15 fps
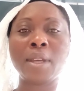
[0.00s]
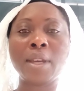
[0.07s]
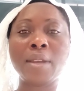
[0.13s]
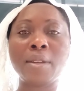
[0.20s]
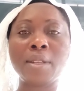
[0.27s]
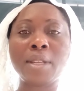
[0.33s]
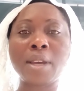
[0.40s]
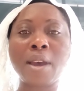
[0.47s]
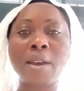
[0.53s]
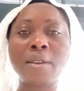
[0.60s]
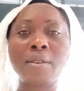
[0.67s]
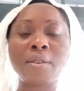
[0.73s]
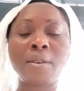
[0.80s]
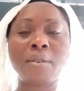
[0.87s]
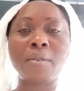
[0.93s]
and
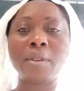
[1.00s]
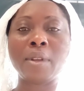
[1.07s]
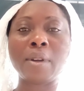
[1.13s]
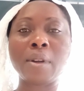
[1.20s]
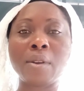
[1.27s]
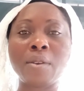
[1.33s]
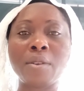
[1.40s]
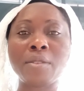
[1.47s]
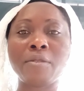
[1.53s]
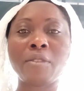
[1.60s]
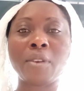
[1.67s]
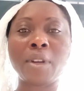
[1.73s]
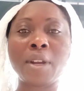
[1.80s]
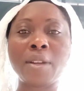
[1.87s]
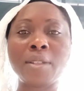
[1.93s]
died on the cross
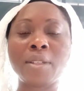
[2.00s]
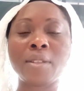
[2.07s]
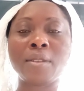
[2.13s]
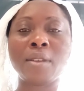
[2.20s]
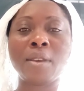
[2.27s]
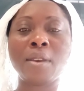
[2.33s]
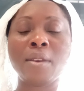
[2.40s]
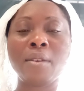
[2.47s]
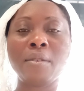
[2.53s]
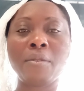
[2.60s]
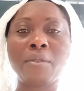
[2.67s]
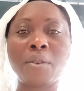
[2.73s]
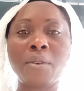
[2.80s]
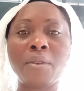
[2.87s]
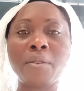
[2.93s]
for us
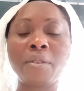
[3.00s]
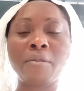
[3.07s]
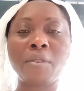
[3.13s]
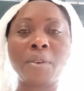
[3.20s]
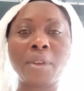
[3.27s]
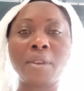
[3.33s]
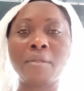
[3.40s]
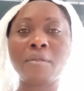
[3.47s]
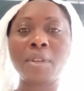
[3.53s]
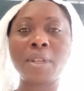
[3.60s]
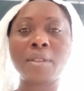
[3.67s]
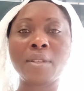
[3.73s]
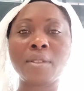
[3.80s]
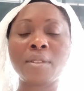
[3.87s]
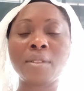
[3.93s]
for the
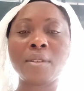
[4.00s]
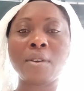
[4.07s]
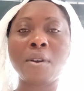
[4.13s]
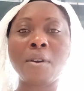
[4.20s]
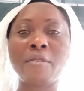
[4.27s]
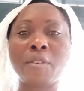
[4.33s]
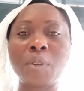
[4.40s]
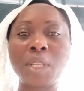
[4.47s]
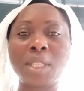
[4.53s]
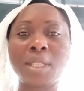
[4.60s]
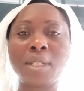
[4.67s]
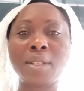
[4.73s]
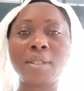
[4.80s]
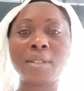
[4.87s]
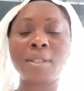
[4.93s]
forgiveness of our
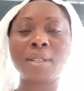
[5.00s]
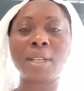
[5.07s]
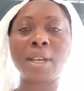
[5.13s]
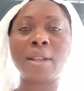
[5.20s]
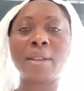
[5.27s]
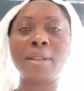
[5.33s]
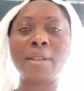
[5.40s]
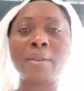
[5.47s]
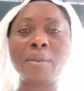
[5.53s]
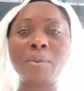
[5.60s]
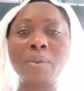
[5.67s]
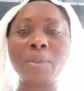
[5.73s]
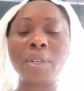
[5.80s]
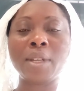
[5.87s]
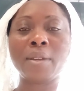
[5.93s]
sins.
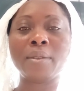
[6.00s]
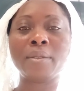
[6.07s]
Hallelujah.